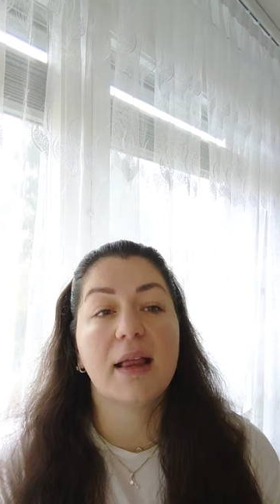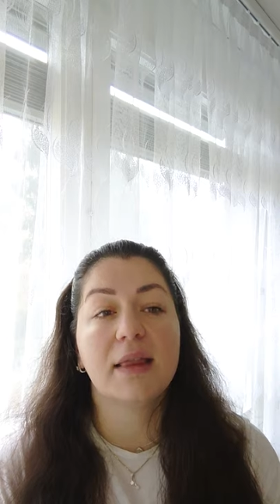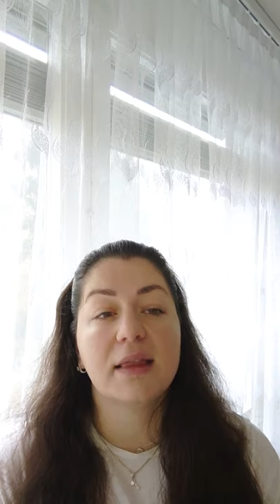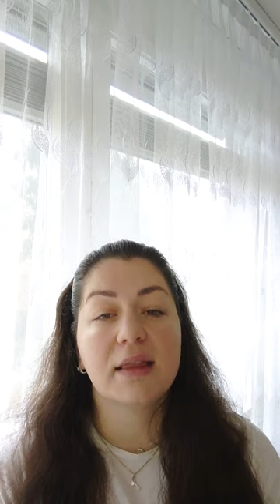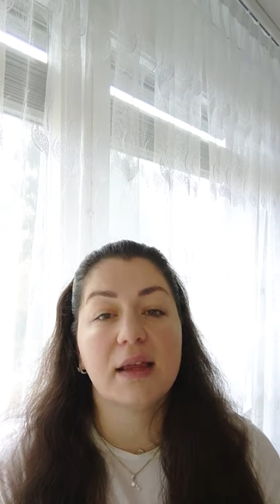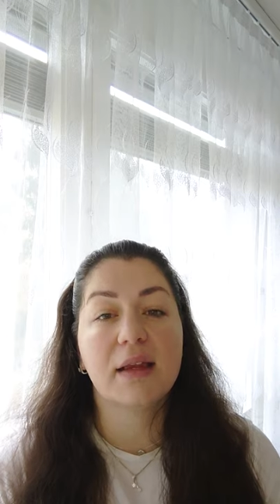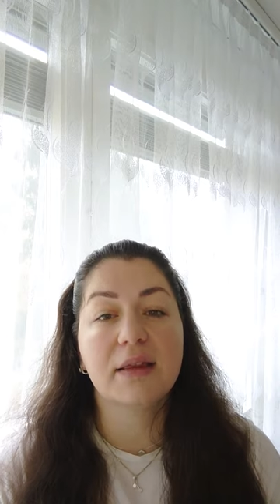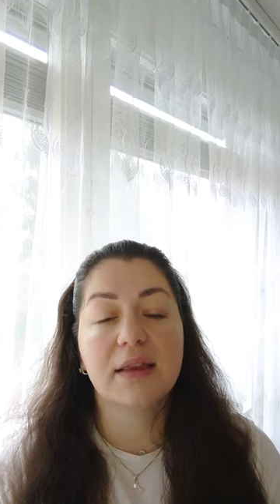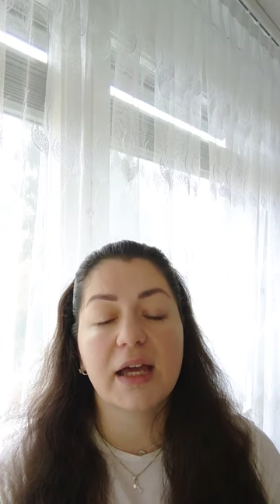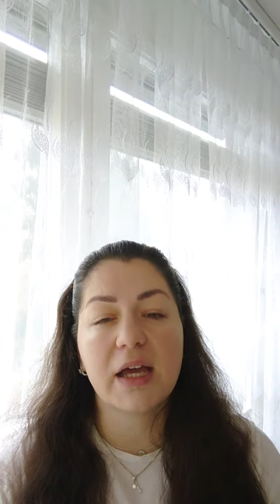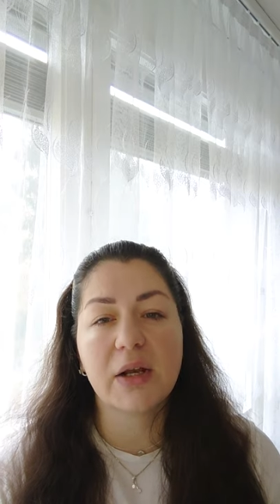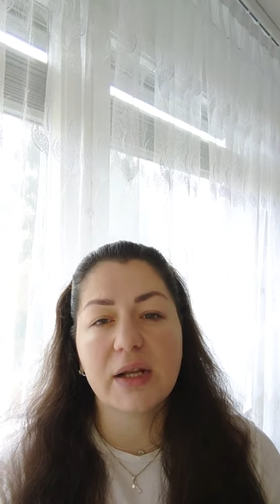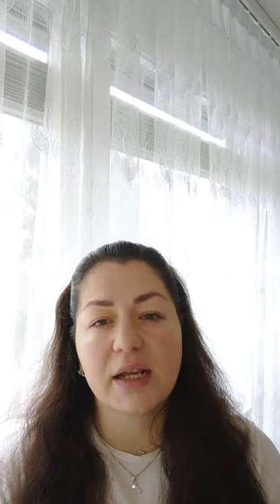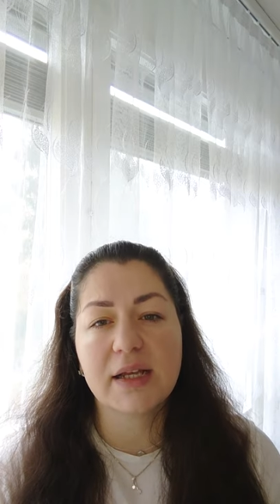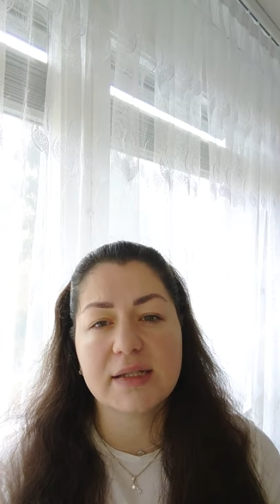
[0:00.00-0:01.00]
and
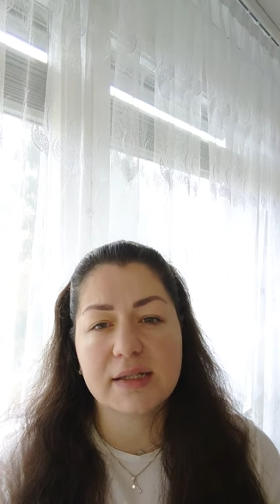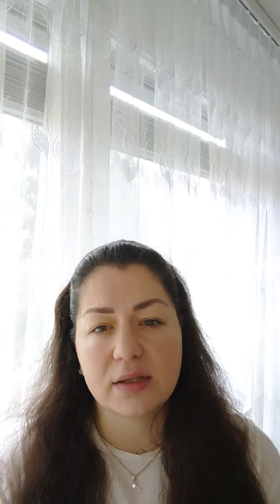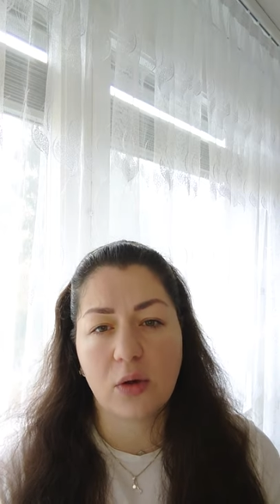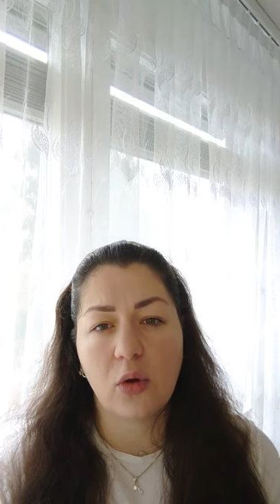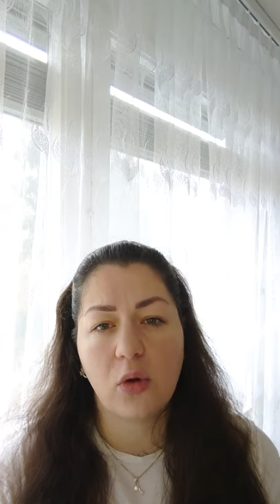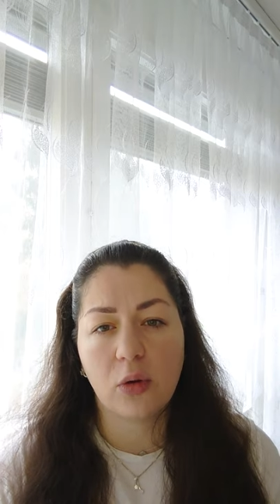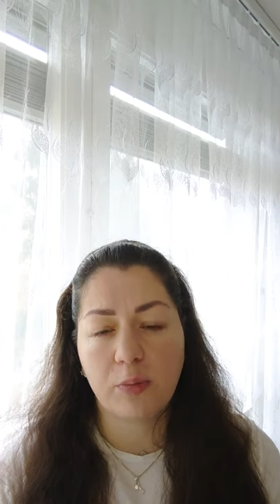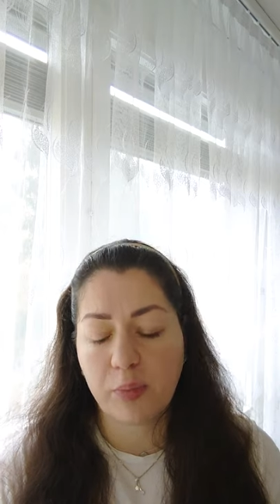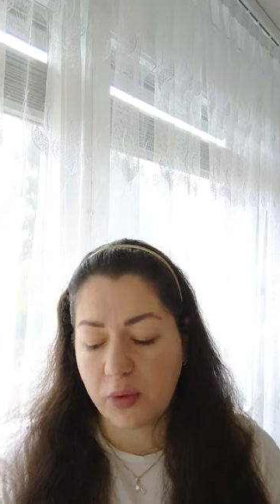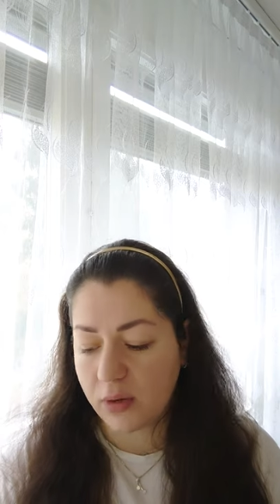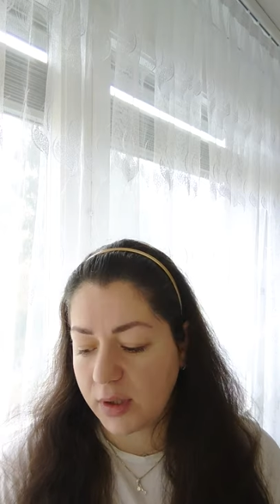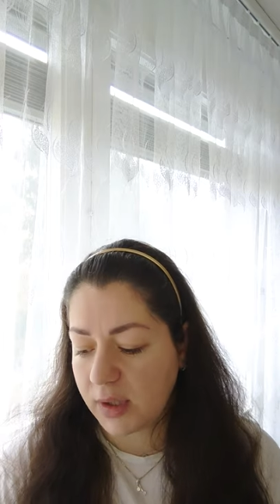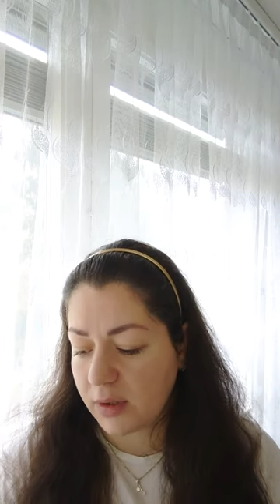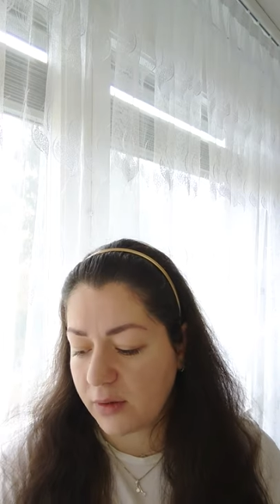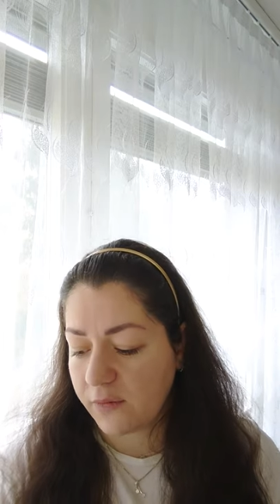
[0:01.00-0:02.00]
that is the whole
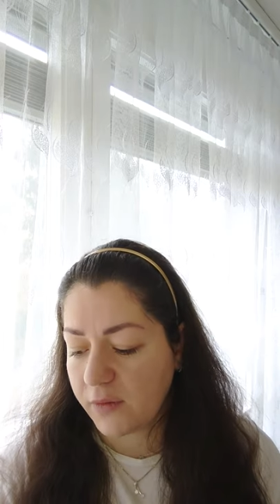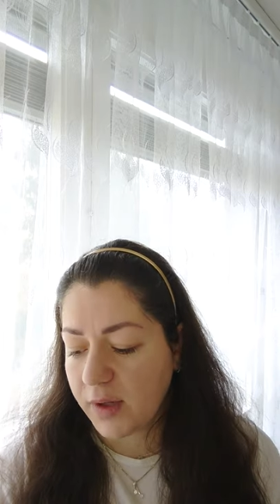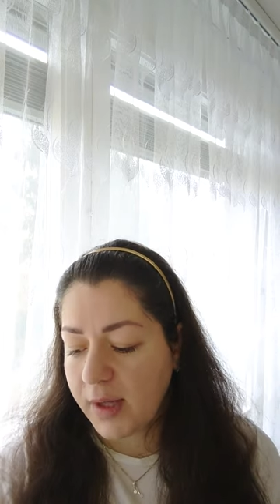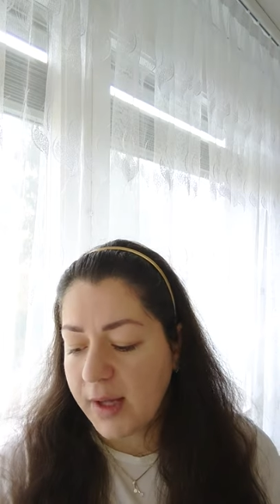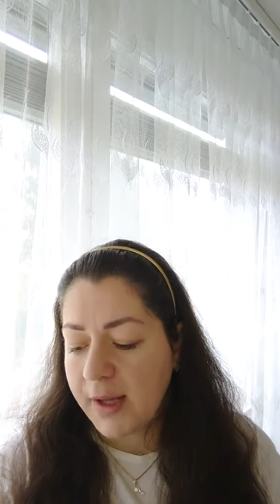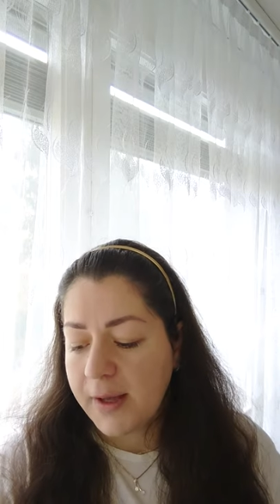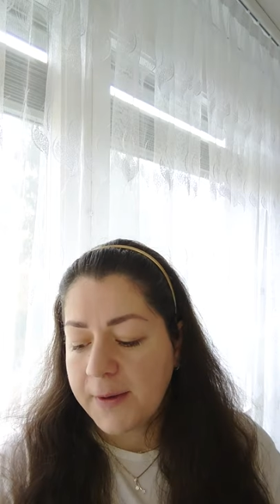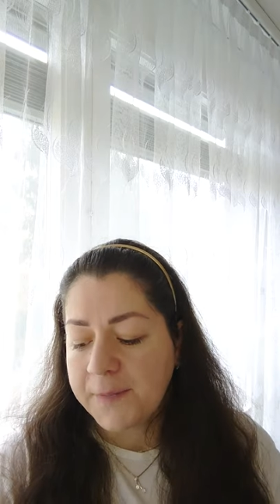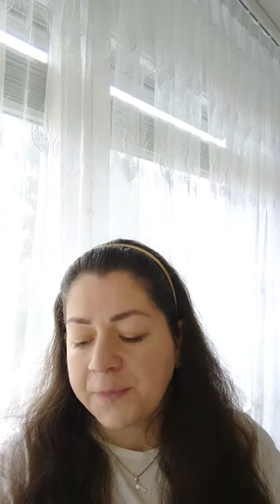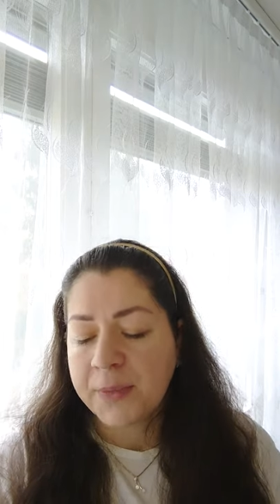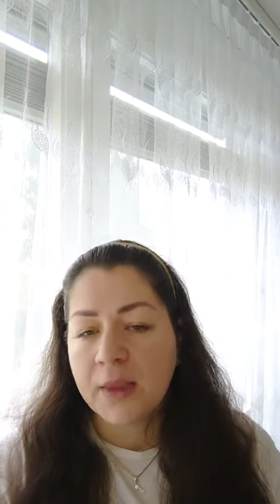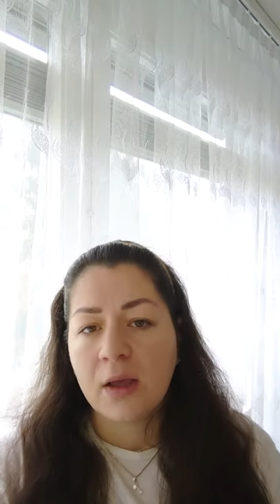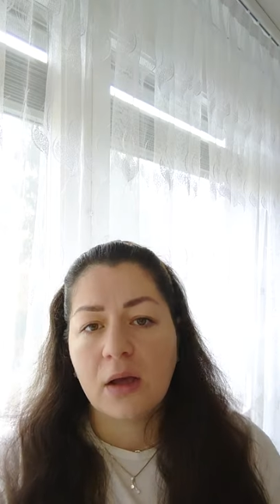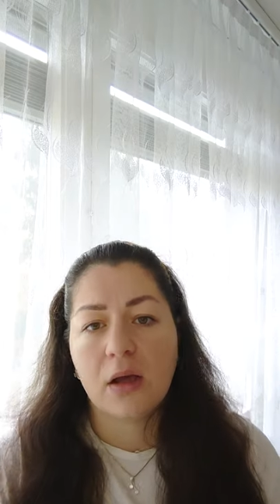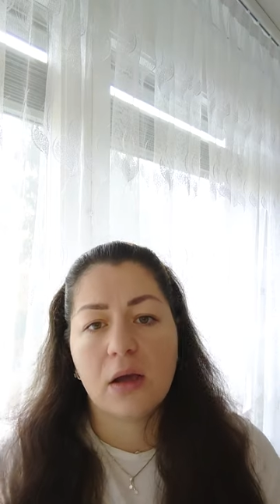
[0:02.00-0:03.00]
point of
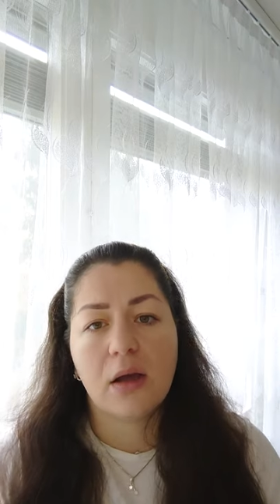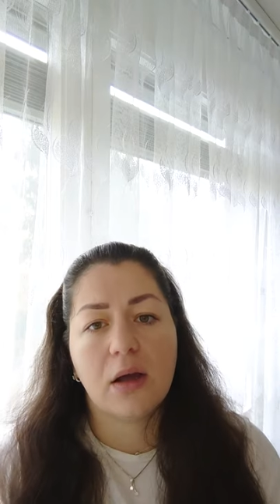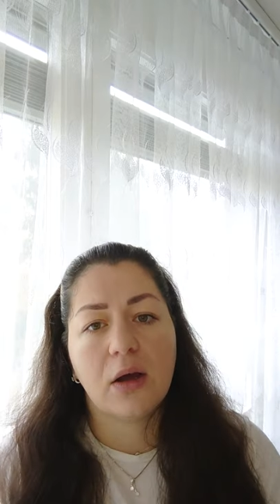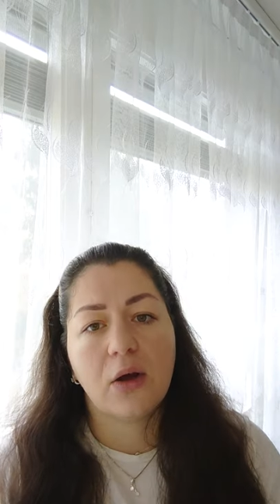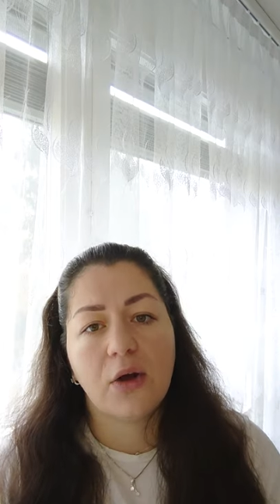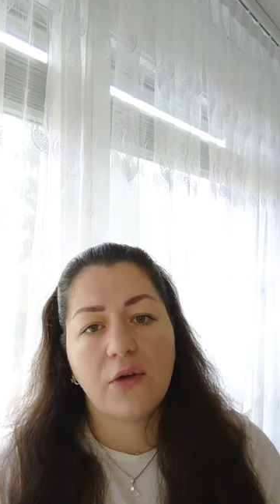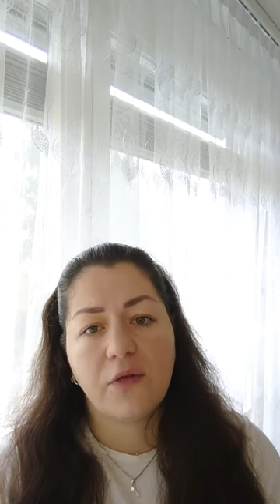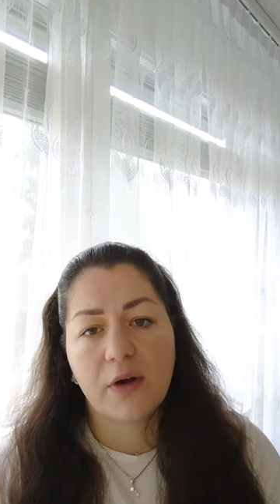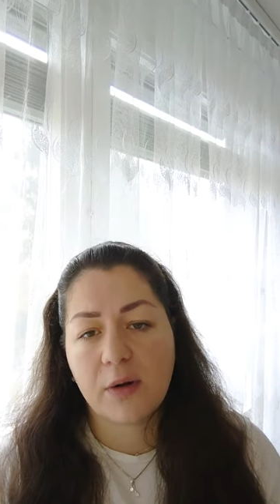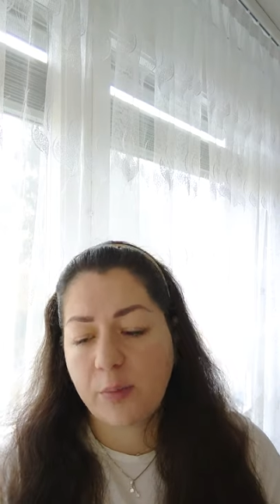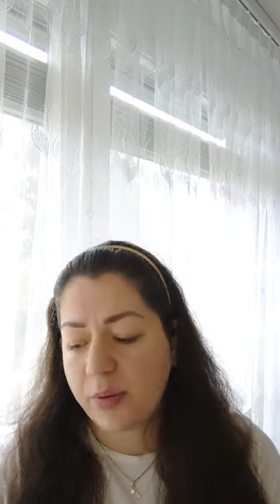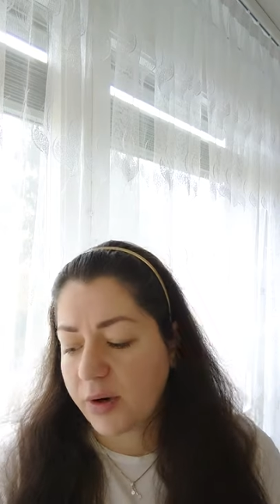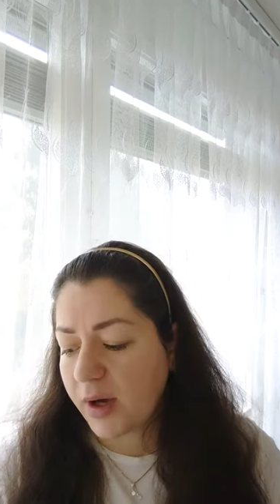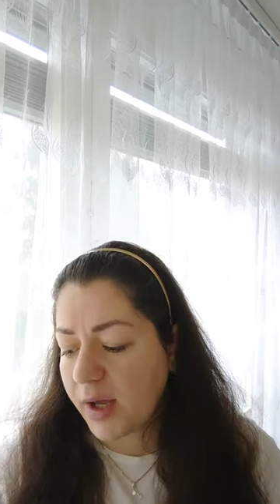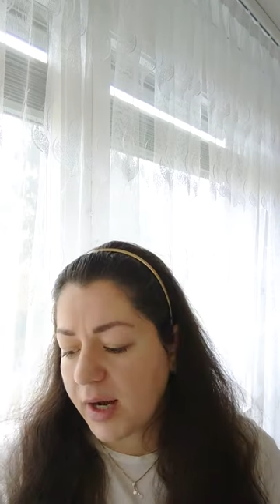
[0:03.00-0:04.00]
our
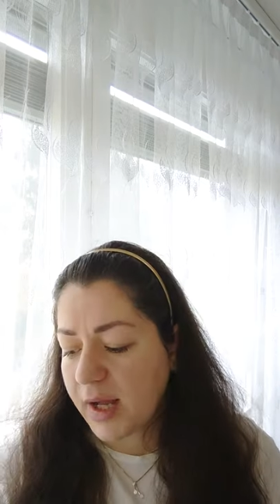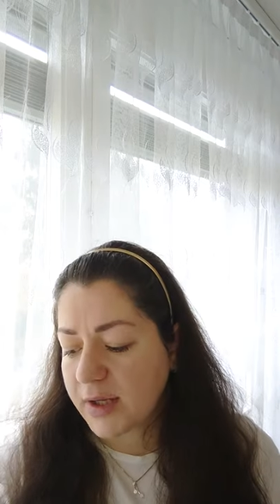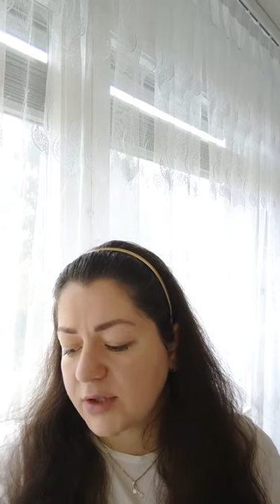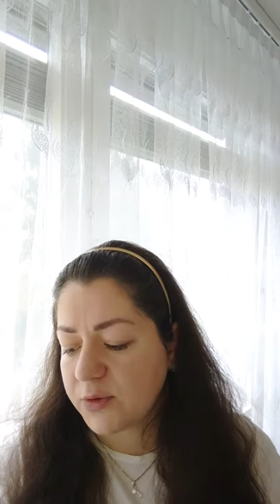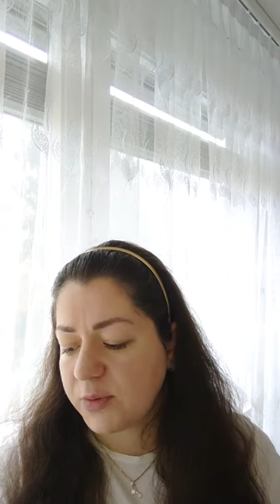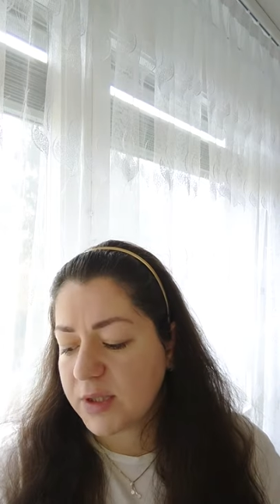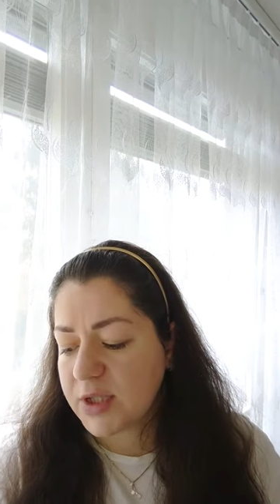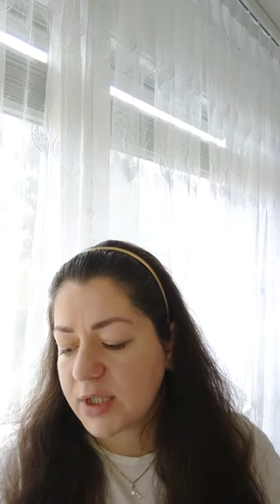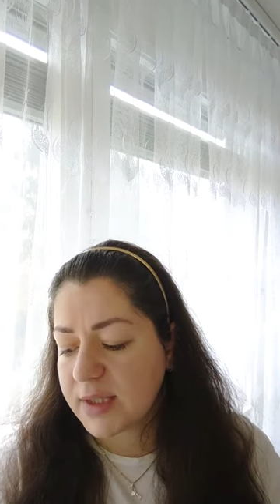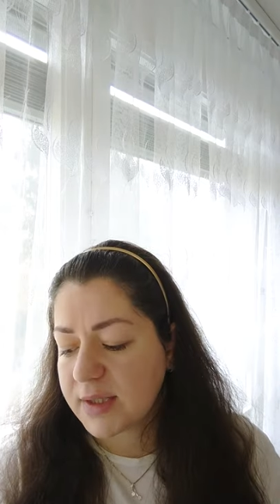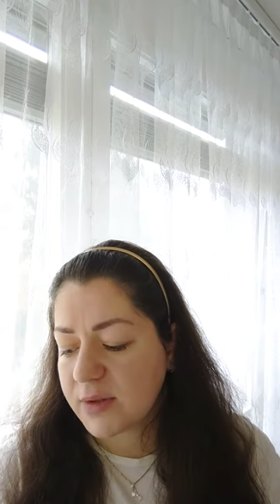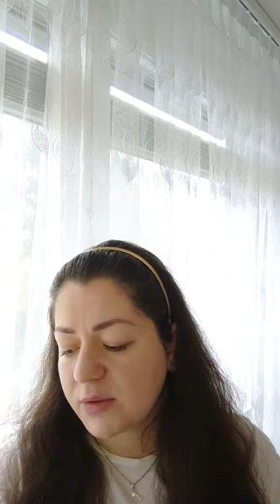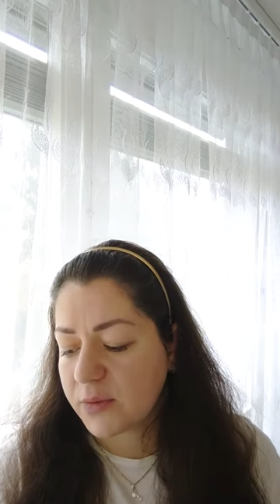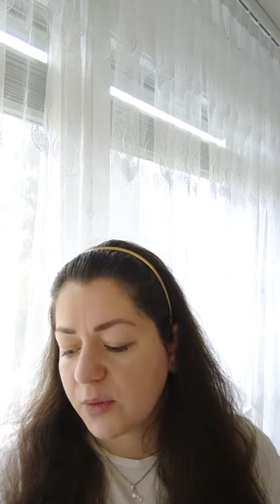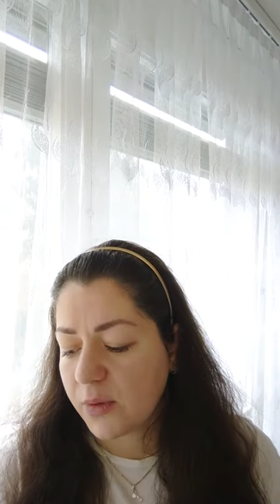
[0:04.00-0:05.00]
products. We just